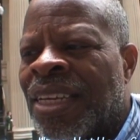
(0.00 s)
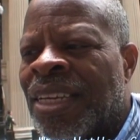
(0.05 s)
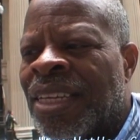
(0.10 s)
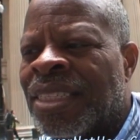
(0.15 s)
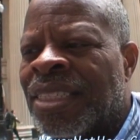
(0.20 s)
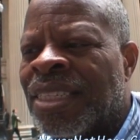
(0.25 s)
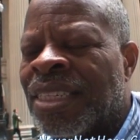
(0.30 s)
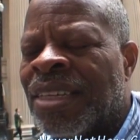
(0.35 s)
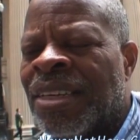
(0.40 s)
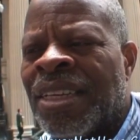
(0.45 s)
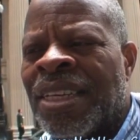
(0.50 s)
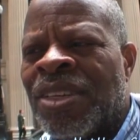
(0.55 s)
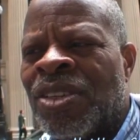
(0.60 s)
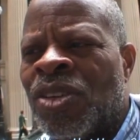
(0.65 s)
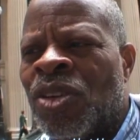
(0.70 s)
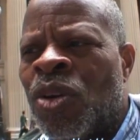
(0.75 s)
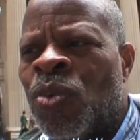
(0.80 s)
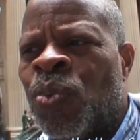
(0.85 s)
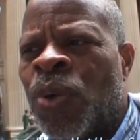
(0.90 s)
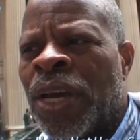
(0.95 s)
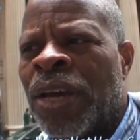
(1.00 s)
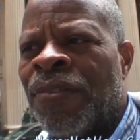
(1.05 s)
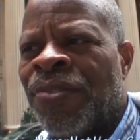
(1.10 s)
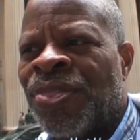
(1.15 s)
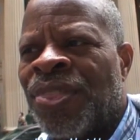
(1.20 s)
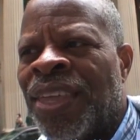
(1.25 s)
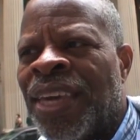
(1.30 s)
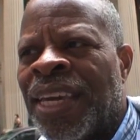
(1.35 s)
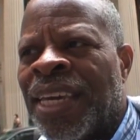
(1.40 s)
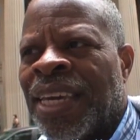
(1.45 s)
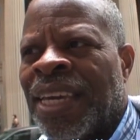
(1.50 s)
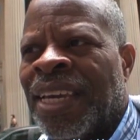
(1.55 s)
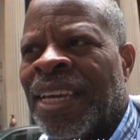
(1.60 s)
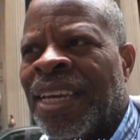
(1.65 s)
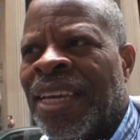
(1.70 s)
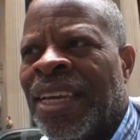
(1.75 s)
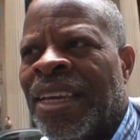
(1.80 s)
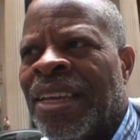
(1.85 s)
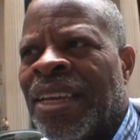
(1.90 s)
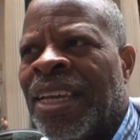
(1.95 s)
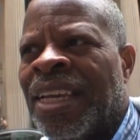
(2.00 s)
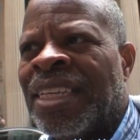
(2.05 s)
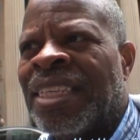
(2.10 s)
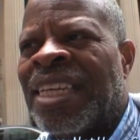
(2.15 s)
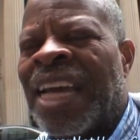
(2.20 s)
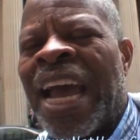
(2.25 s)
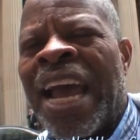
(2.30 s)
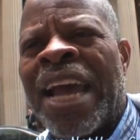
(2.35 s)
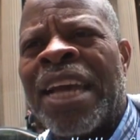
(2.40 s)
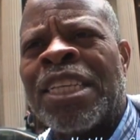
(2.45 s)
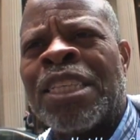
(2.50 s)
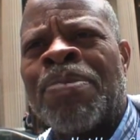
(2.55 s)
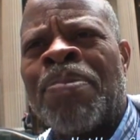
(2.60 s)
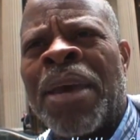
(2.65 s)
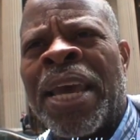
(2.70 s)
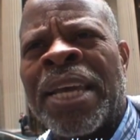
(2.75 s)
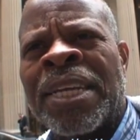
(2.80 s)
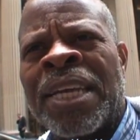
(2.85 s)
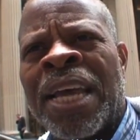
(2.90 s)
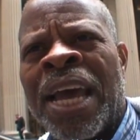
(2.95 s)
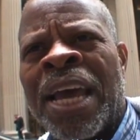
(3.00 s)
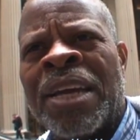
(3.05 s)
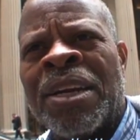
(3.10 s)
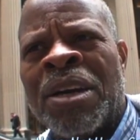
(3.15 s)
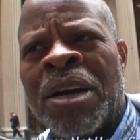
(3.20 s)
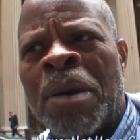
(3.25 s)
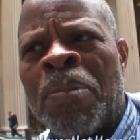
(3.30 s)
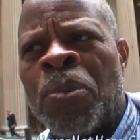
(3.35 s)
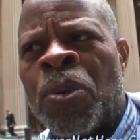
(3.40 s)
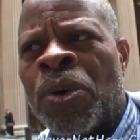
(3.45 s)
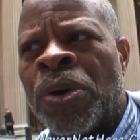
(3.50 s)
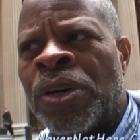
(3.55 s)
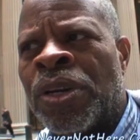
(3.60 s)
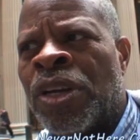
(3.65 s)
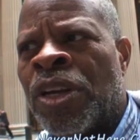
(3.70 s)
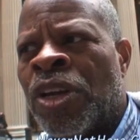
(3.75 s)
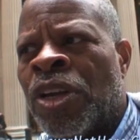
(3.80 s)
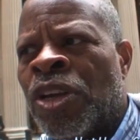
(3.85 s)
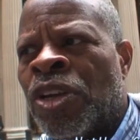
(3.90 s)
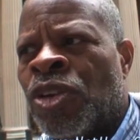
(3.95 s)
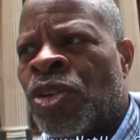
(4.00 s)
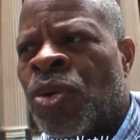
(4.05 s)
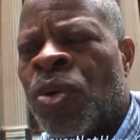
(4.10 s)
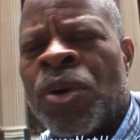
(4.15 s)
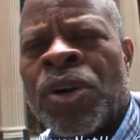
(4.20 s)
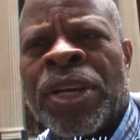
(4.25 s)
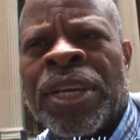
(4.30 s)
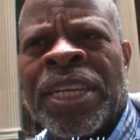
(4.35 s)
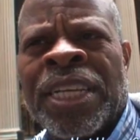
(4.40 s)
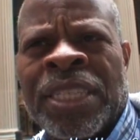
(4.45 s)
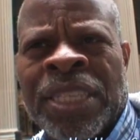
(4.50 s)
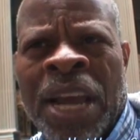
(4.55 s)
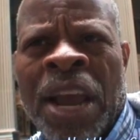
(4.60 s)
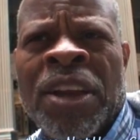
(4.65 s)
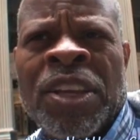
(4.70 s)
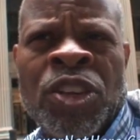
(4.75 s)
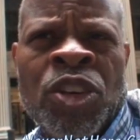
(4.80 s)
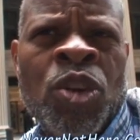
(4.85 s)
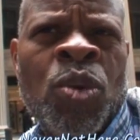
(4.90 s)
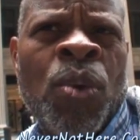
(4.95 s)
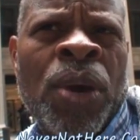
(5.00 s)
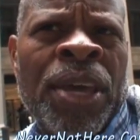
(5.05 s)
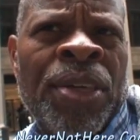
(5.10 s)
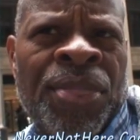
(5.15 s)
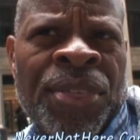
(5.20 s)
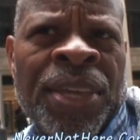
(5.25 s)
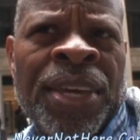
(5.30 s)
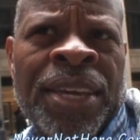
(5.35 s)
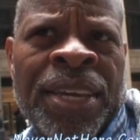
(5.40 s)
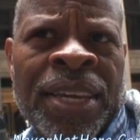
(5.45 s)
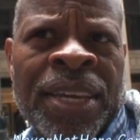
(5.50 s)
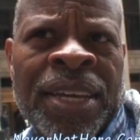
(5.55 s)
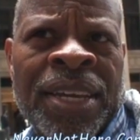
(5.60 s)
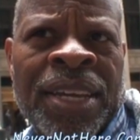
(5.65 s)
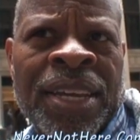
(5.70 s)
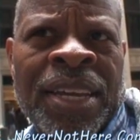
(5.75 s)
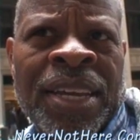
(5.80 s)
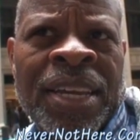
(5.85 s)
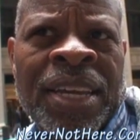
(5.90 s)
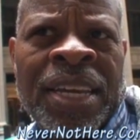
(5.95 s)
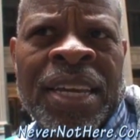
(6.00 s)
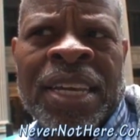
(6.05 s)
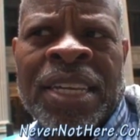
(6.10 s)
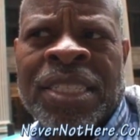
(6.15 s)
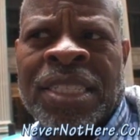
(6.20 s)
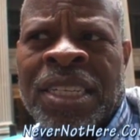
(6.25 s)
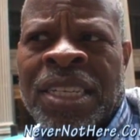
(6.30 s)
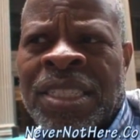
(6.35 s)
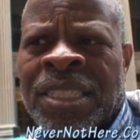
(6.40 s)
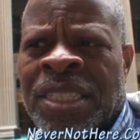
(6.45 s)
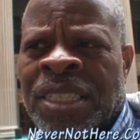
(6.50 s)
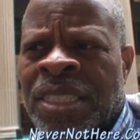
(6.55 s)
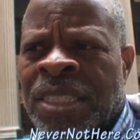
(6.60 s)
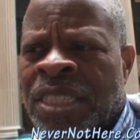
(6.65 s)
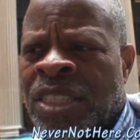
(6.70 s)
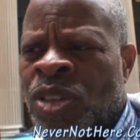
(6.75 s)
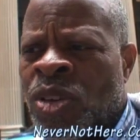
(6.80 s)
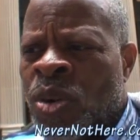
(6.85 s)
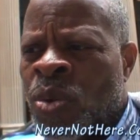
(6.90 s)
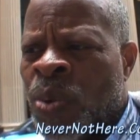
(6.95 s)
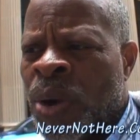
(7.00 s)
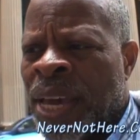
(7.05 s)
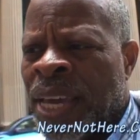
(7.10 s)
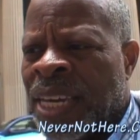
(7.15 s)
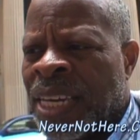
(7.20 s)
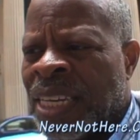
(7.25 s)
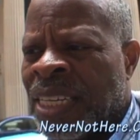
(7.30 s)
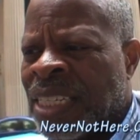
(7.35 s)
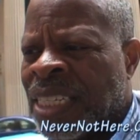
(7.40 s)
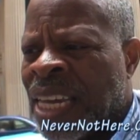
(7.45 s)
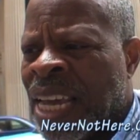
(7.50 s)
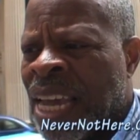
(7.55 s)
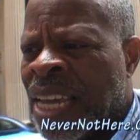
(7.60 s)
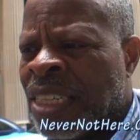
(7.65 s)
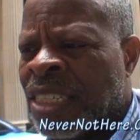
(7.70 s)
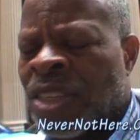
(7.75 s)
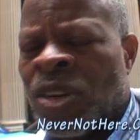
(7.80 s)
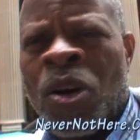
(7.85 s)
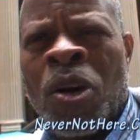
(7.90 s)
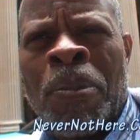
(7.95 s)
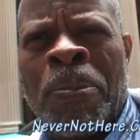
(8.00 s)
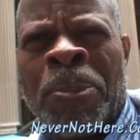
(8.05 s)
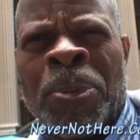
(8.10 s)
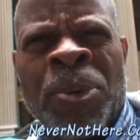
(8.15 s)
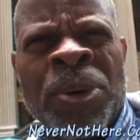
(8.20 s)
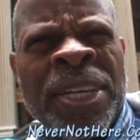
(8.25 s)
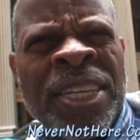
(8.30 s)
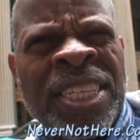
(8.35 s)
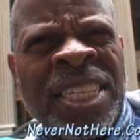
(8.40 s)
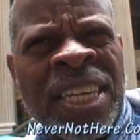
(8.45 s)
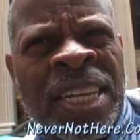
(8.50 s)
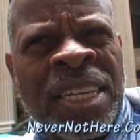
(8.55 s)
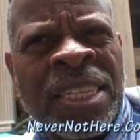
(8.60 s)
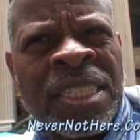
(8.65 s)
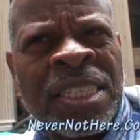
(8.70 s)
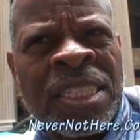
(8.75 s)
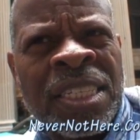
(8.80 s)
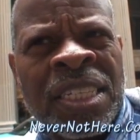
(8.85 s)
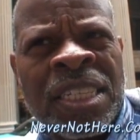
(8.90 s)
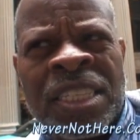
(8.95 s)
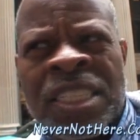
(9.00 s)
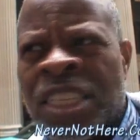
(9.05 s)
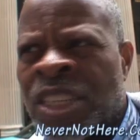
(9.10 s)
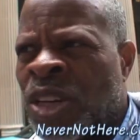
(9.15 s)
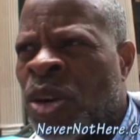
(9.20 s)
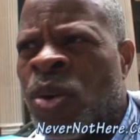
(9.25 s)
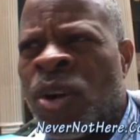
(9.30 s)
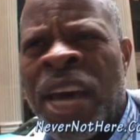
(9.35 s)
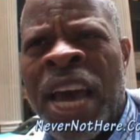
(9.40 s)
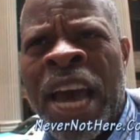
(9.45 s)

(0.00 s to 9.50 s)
it's a new way of thinking. It guides mankind upward toward an entirely new way of thinking. And since this new way contains no pretenses and no